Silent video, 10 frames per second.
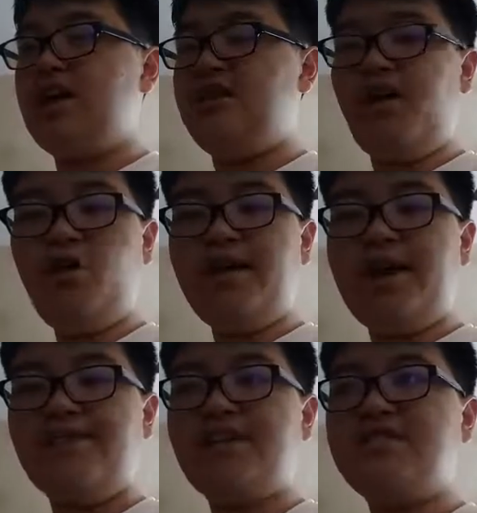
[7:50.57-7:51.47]
Aim. Oh
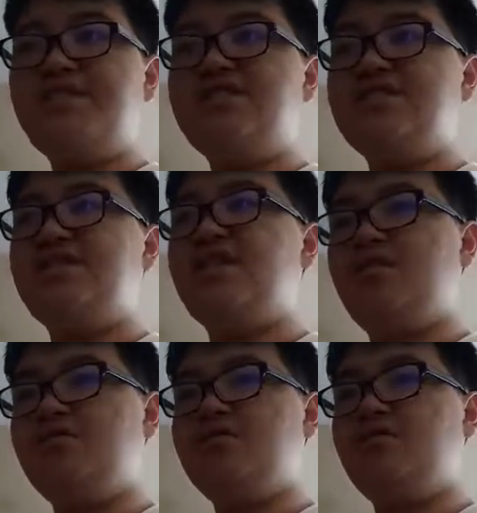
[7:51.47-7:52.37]
yeah, I forgot to mention something
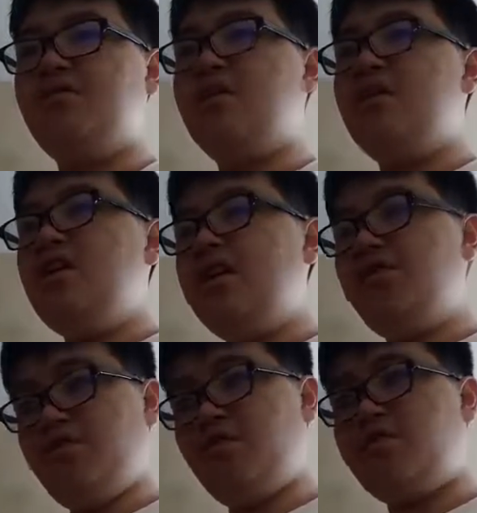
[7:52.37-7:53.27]
also.
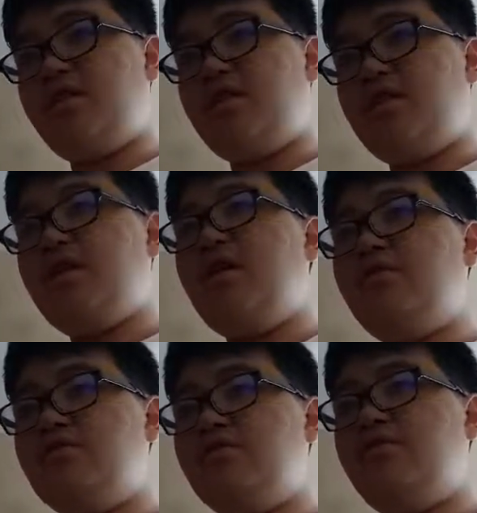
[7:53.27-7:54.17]
If you're pl-
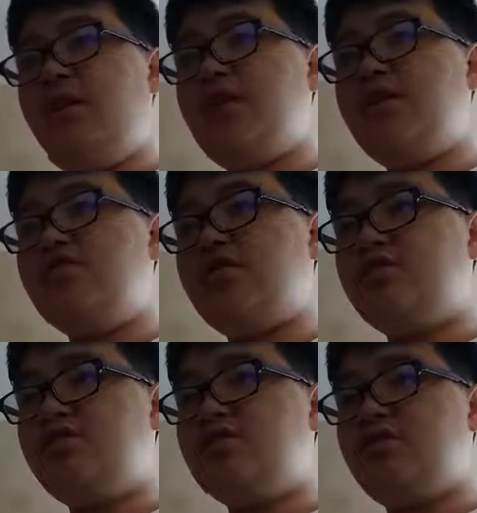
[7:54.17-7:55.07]
also Fallout
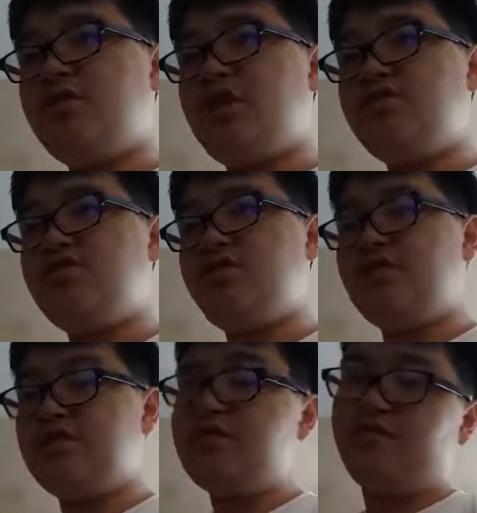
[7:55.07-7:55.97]
Shelter is going to come to the
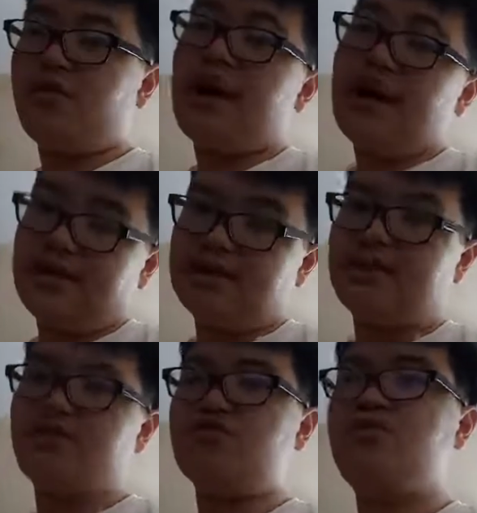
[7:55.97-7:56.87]
PlayStation 4 and
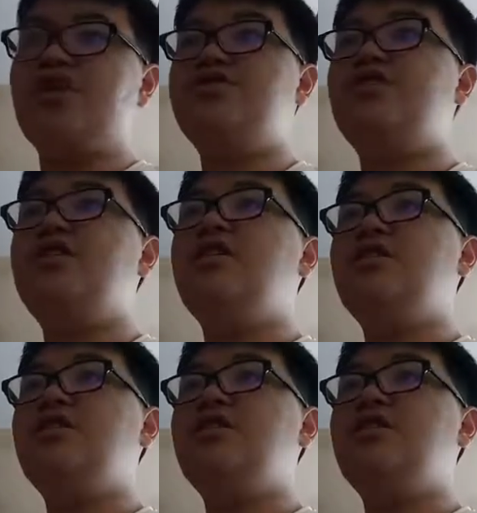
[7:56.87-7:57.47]
Nintendo Switch.